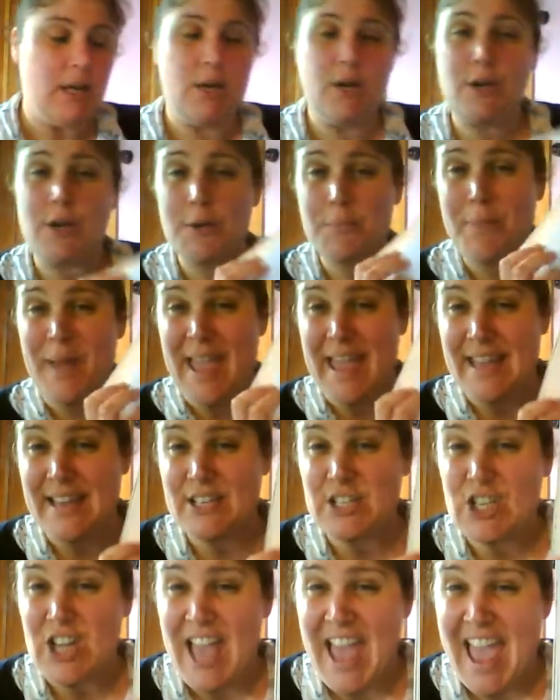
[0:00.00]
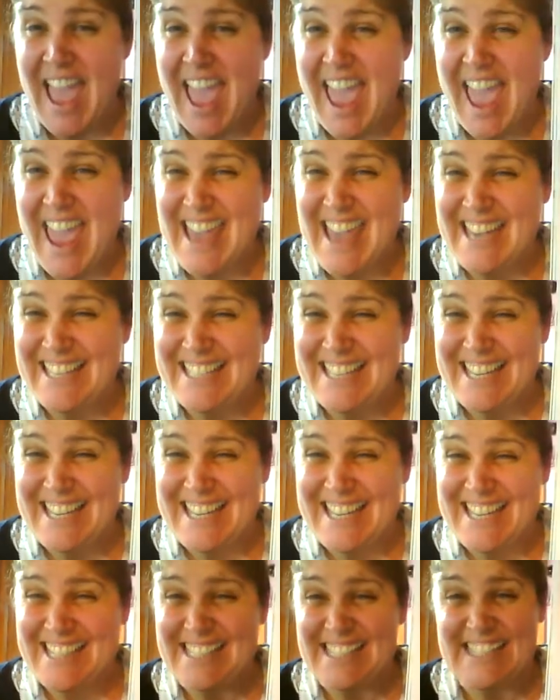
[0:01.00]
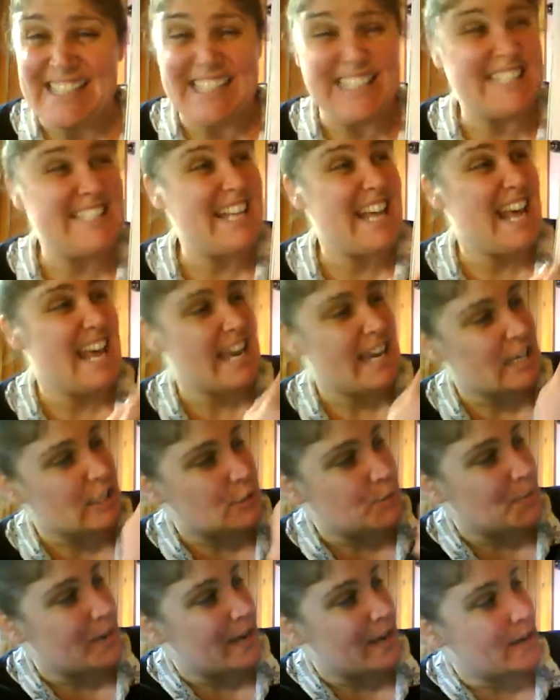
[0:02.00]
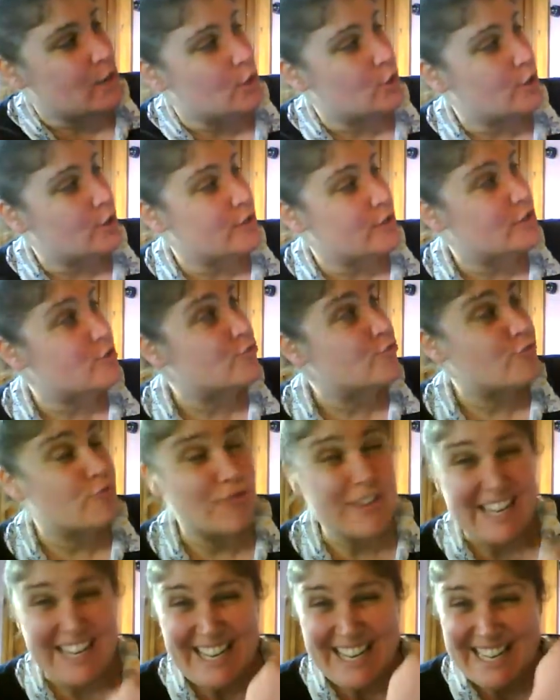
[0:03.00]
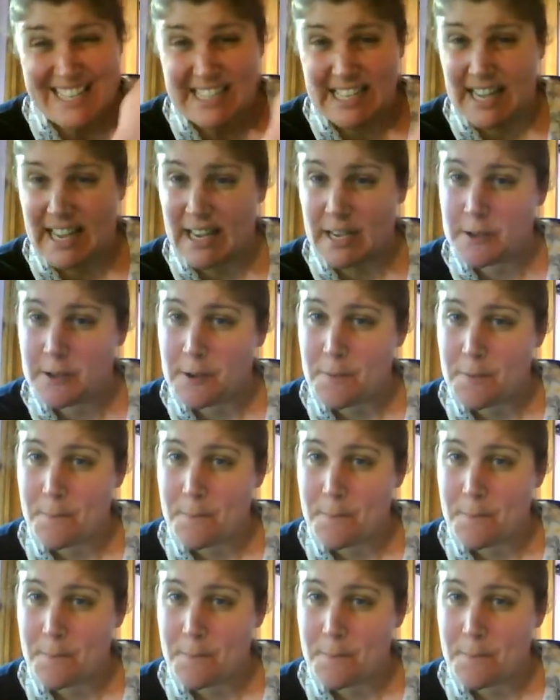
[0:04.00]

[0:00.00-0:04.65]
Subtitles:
Look at page 86. We're going to look at a reading,